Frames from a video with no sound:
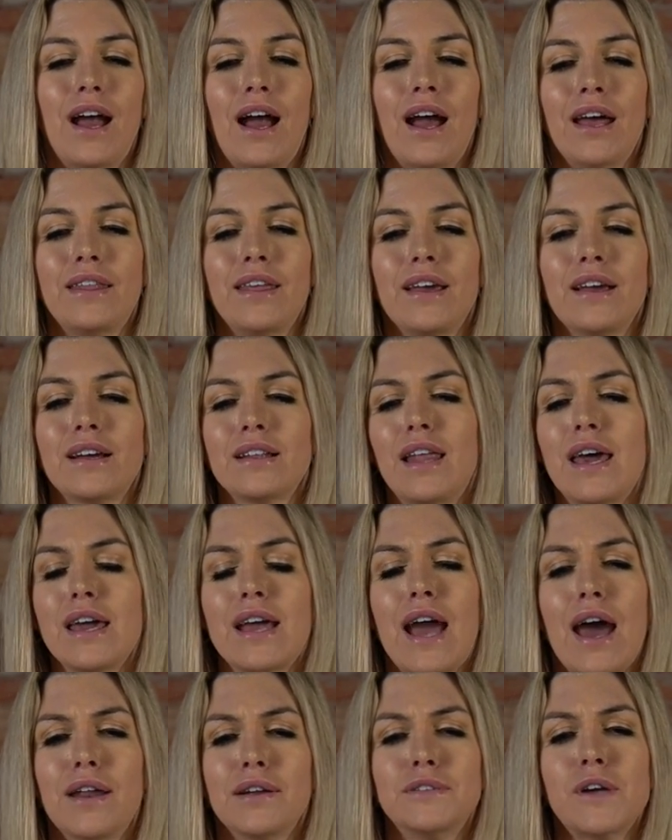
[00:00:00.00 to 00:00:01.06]
I think
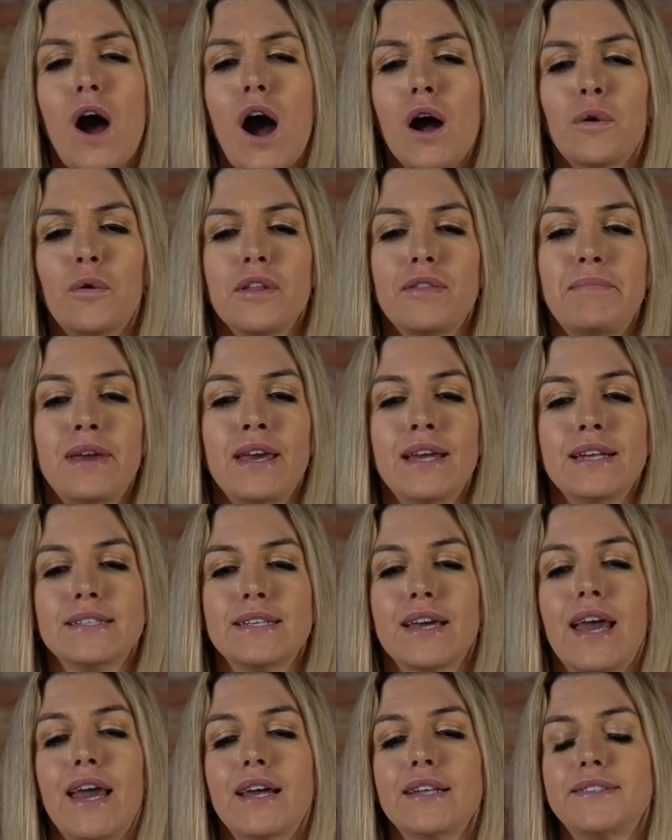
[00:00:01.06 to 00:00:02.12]
like had a talk with me. He's
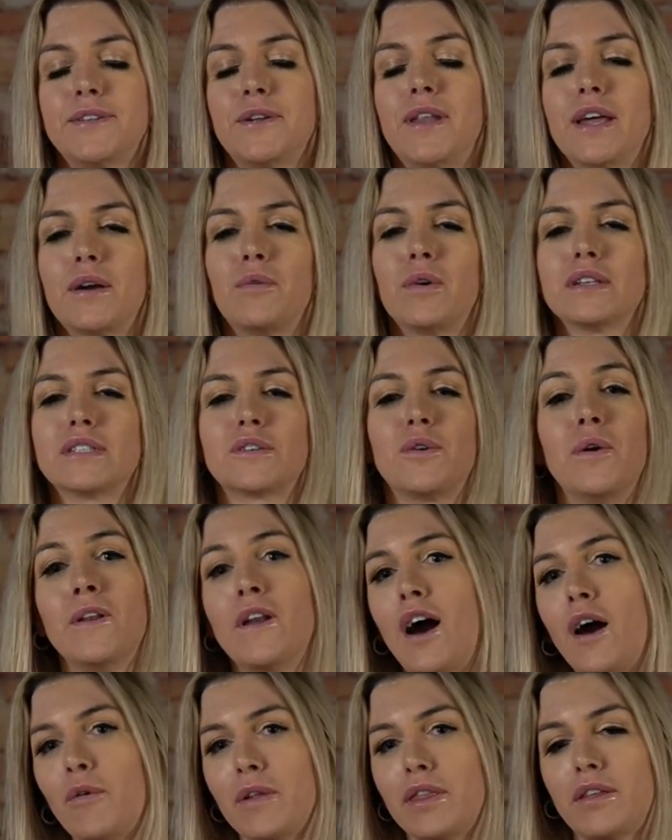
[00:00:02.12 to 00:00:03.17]
like, hey, so like what's going
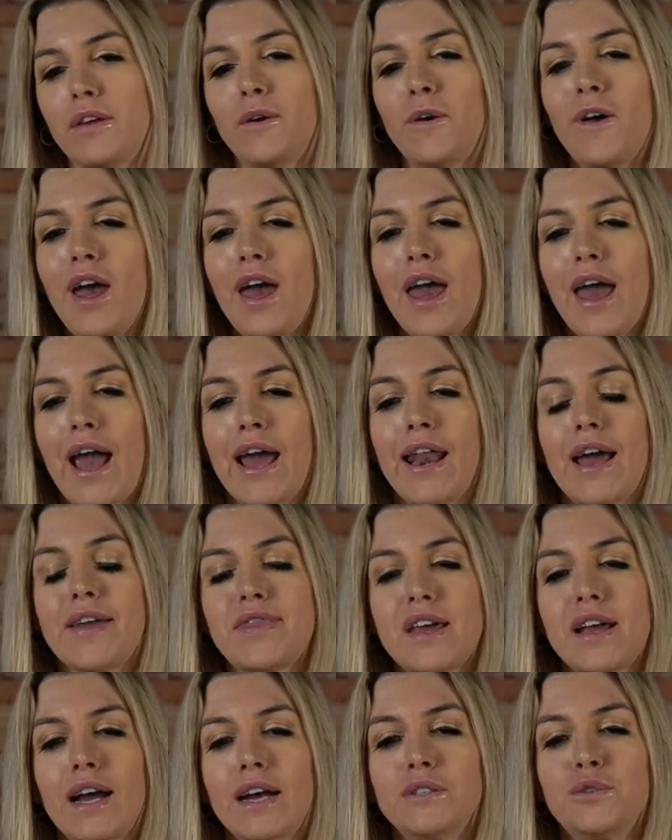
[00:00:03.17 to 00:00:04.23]
on with you? And I
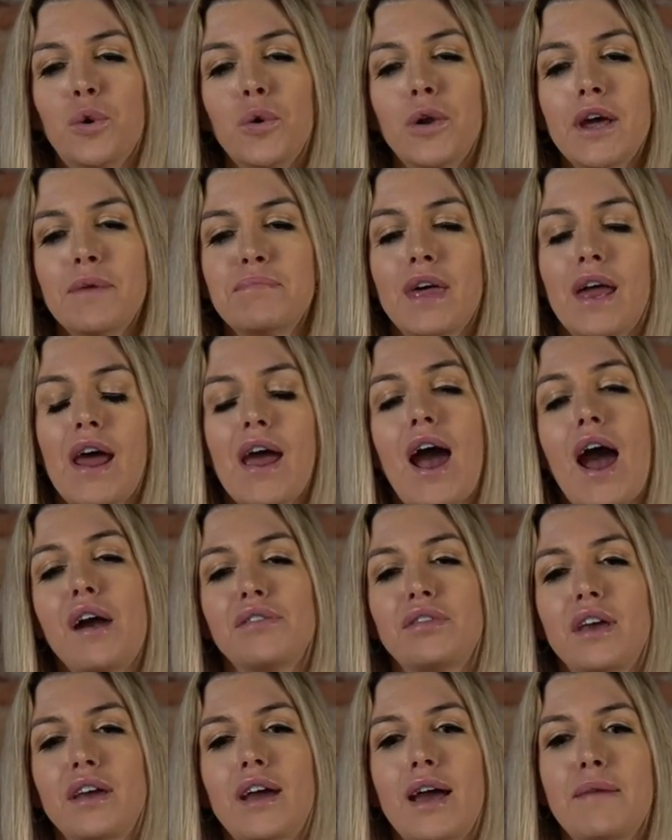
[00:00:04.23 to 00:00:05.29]
think I told him that I, I
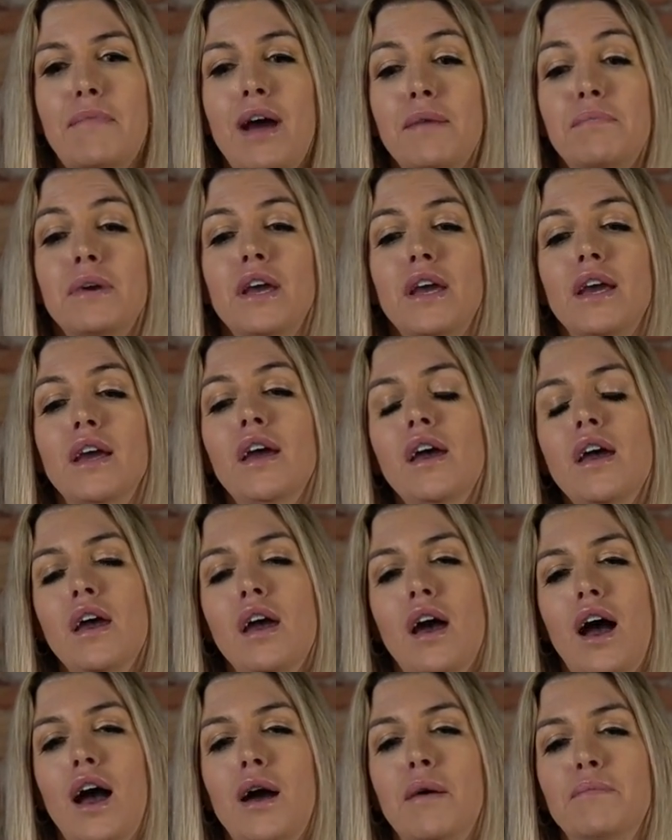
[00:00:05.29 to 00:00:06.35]
think I might be
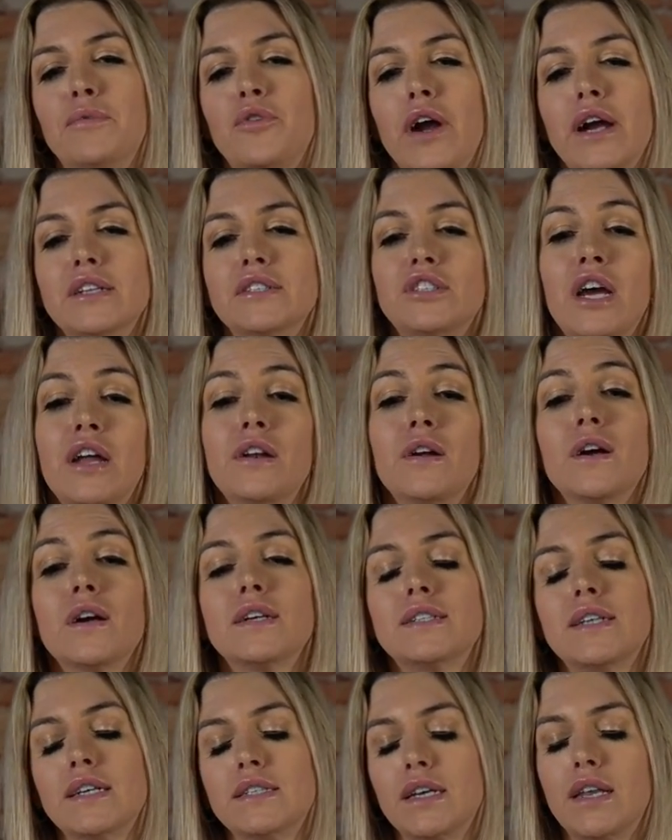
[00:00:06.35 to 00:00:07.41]
um, transgender
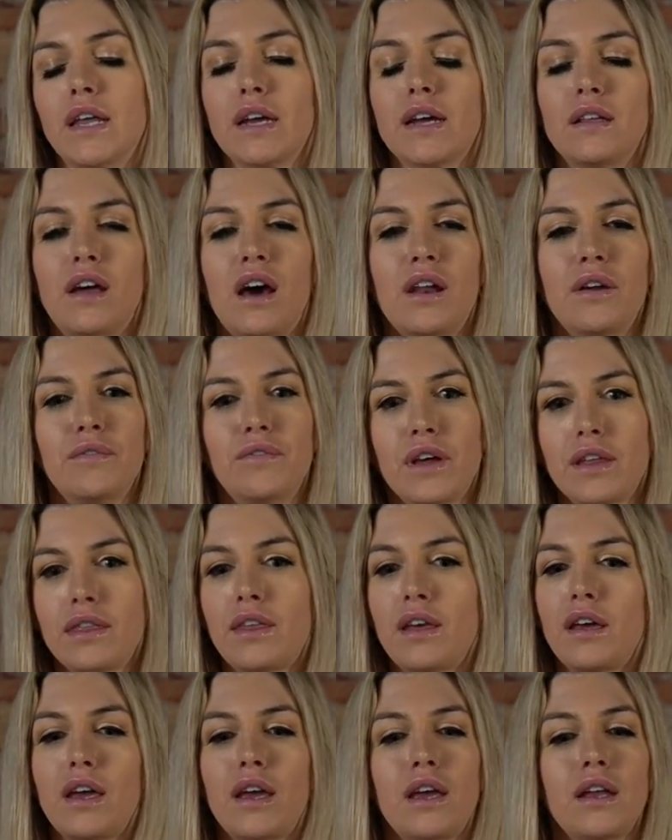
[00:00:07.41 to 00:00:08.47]
because I did like a lot of like
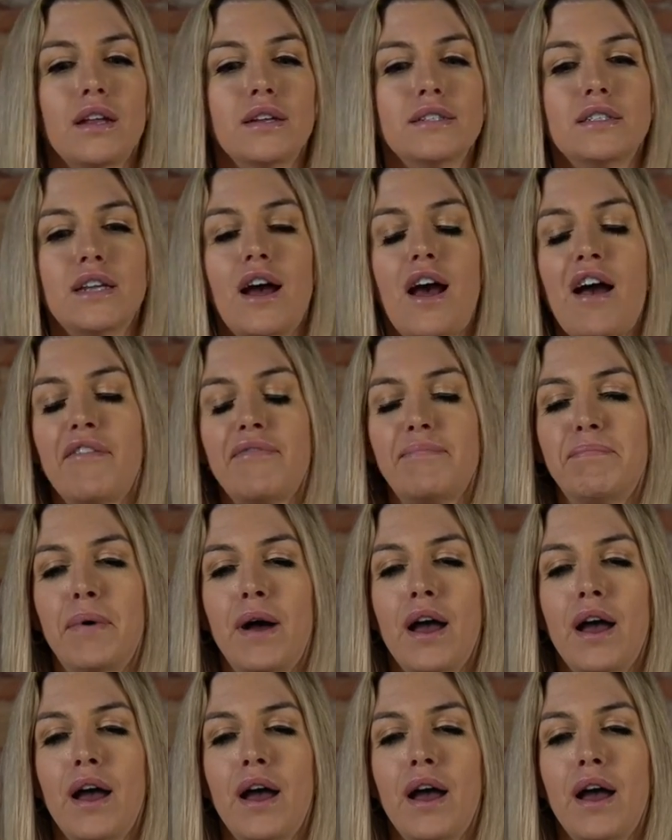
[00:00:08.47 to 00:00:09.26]
thinking and stuff.